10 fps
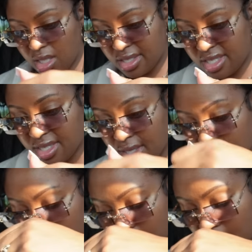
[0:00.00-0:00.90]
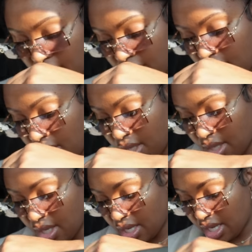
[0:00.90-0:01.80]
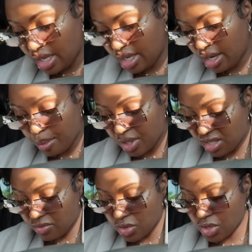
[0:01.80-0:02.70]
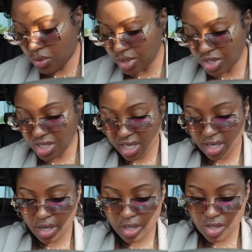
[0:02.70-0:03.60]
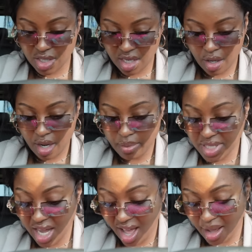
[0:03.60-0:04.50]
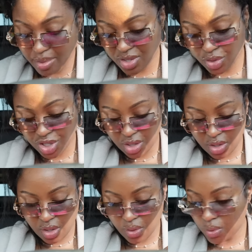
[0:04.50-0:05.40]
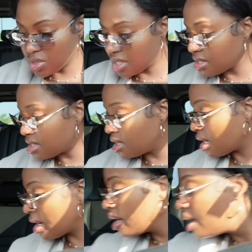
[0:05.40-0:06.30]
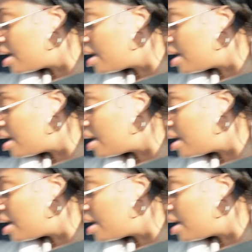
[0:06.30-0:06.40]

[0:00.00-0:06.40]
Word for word: this in here. I'm gonna leave the storage sticker up top so she knows that it's in there.